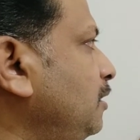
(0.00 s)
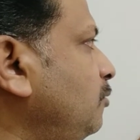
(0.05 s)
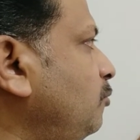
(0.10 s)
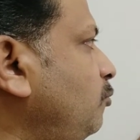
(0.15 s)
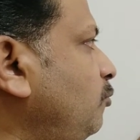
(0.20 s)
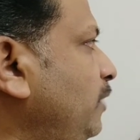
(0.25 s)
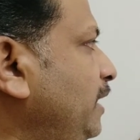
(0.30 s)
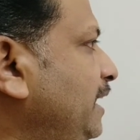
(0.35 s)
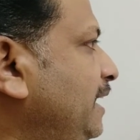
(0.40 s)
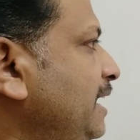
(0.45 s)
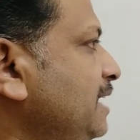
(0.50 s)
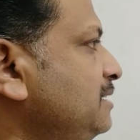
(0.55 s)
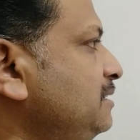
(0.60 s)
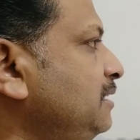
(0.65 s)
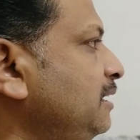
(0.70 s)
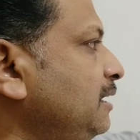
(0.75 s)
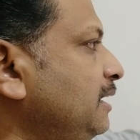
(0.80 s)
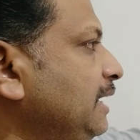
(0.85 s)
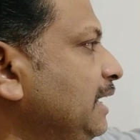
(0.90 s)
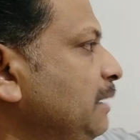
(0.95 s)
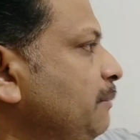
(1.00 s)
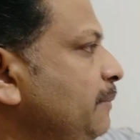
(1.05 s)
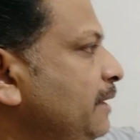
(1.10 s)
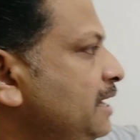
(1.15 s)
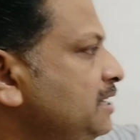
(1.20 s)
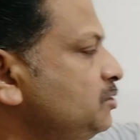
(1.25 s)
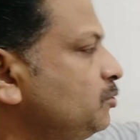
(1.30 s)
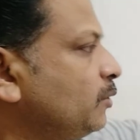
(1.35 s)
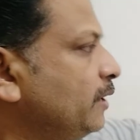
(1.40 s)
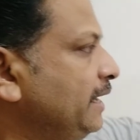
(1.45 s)
we get the
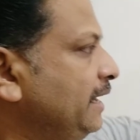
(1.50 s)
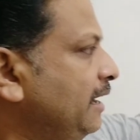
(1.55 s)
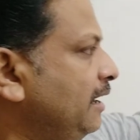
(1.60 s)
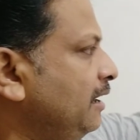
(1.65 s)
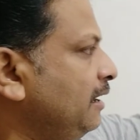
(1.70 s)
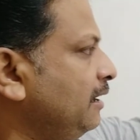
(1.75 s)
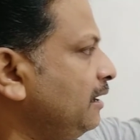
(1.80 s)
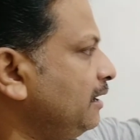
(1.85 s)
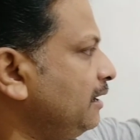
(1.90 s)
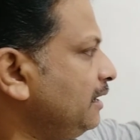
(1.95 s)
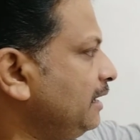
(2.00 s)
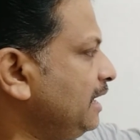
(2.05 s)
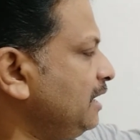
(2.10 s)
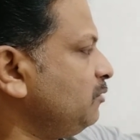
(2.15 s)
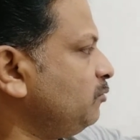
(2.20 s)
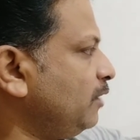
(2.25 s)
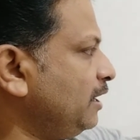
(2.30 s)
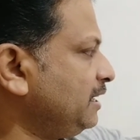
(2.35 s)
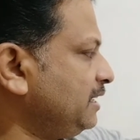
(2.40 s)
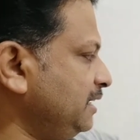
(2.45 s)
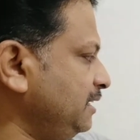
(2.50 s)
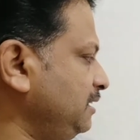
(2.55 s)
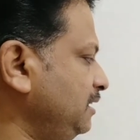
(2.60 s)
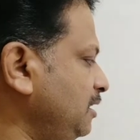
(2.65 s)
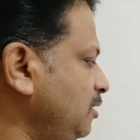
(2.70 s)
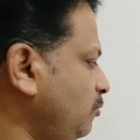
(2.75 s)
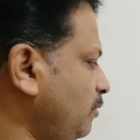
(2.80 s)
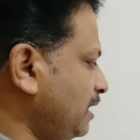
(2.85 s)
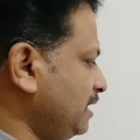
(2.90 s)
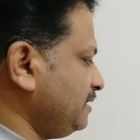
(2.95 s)
image real inverted.
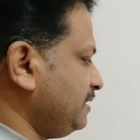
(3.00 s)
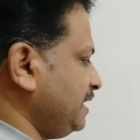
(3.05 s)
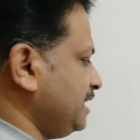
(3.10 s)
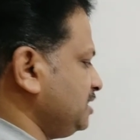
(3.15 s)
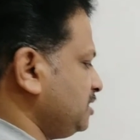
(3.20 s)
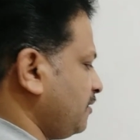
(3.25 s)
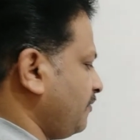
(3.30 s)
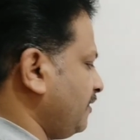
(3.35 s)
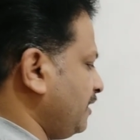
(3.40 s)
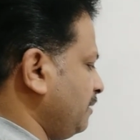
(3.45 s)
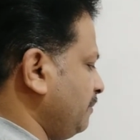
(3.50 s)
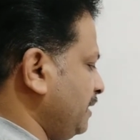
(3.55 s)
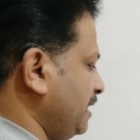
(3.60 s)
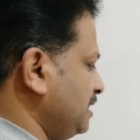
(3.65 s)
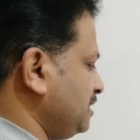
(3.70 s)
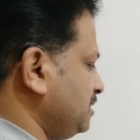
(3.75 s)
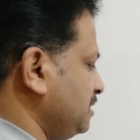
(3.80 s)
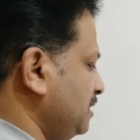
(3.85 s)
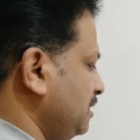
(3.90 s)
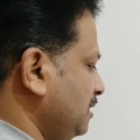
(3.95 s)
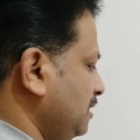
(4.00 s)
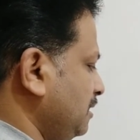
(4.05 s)
What is the nature of the image?